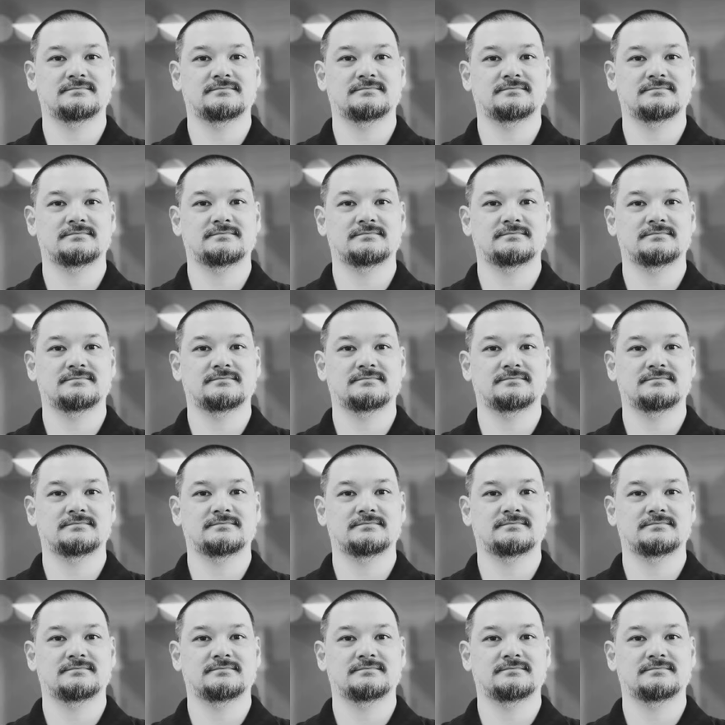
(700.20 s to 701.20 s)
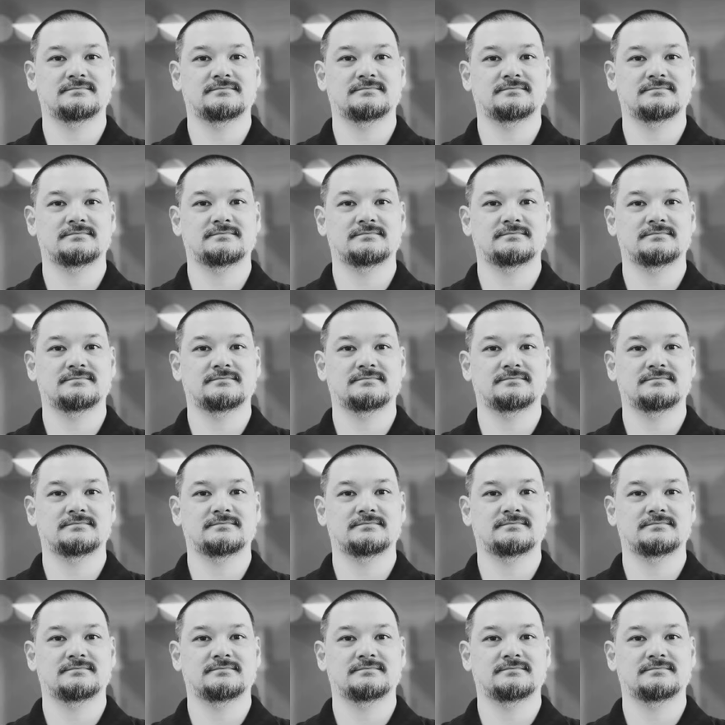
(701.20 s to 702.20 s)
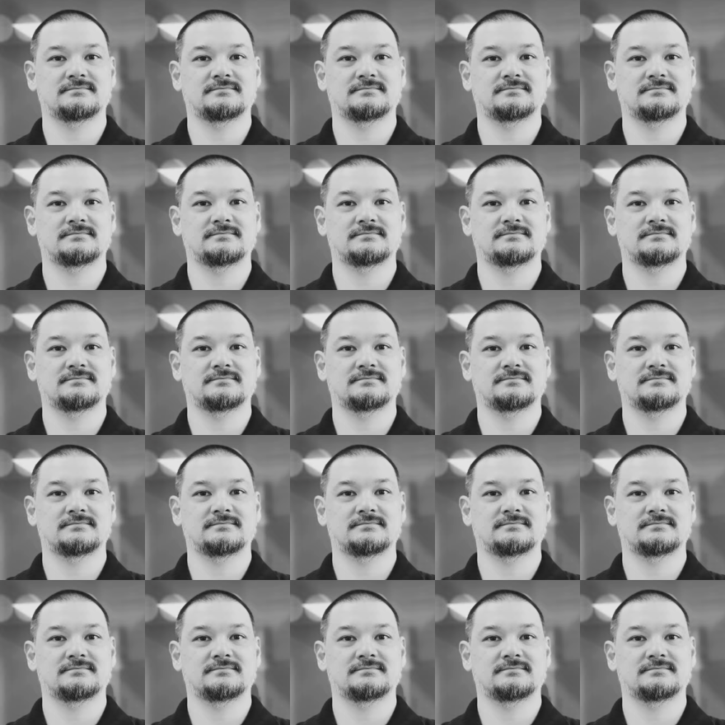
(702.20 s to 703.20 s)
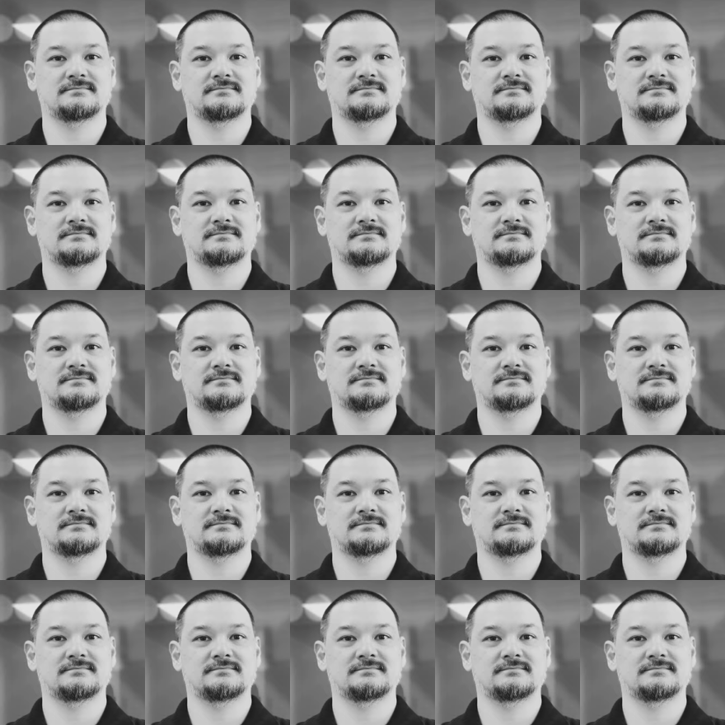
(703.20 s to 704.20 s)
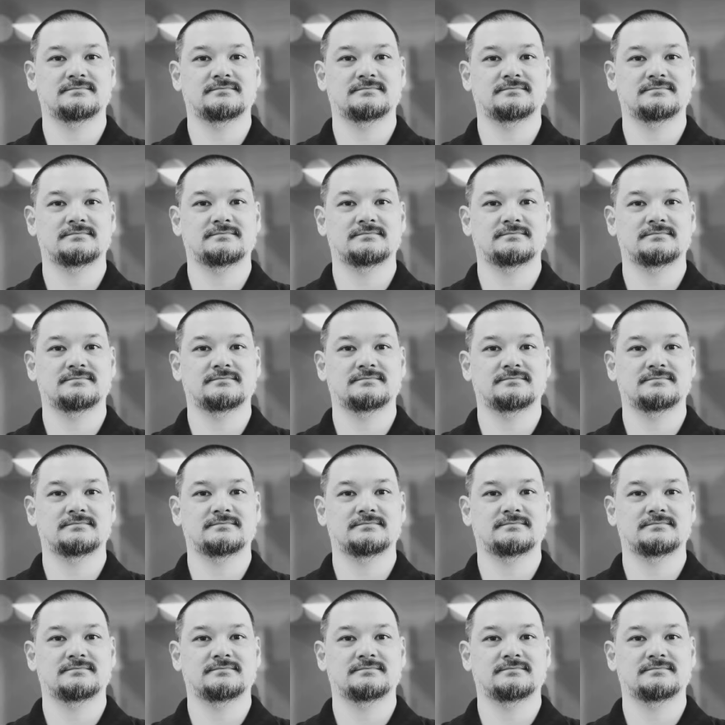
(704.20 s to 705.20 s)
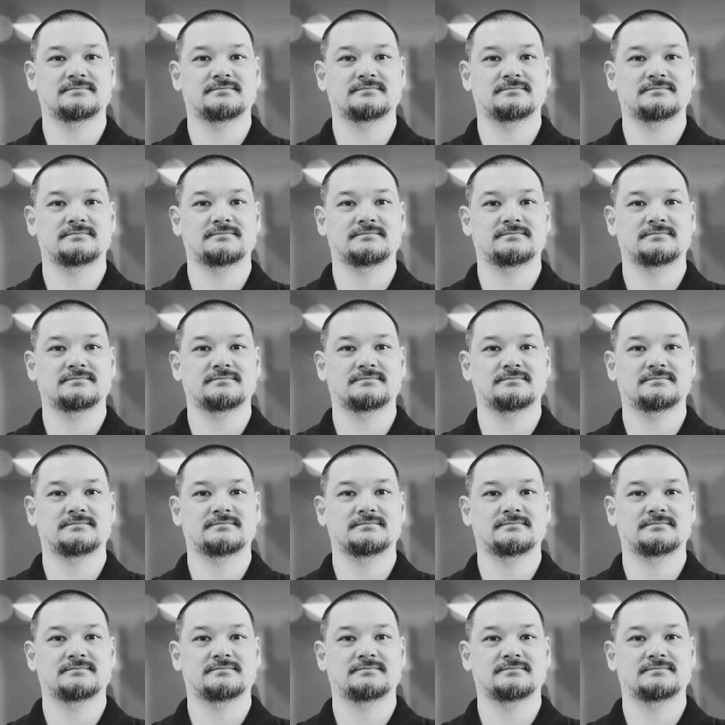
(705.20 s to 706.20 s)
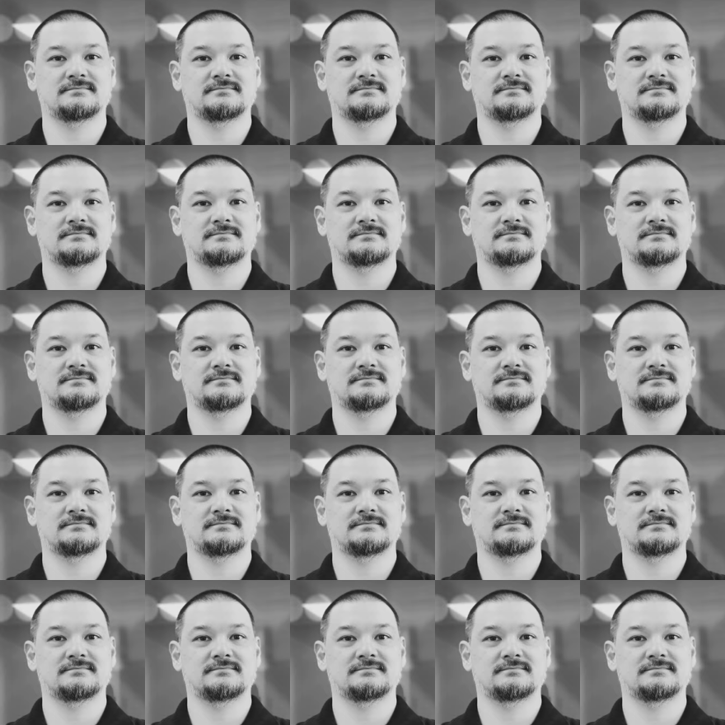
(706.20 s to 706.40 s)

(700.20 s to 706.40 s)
The face doesn't move, so there is nothing to read.